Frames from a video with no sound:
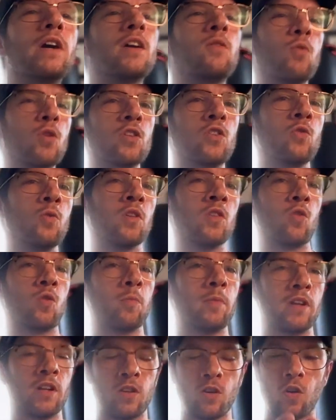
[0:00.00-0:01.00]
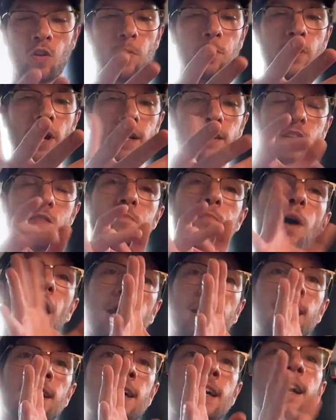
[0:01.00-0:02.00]
We'll do a little bit of yoga practice. But
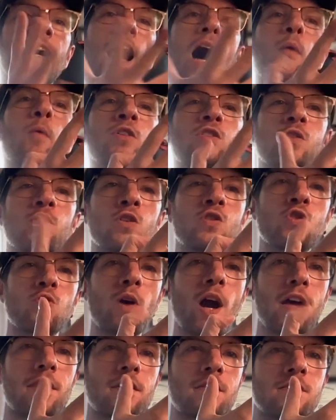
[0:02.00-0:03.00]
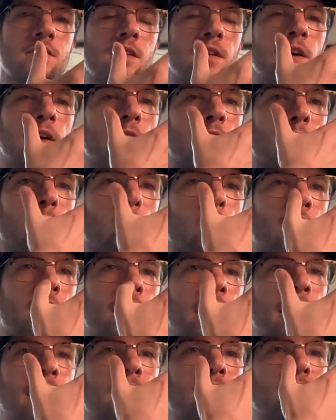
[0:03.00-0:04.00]
I want you to try this. One hand,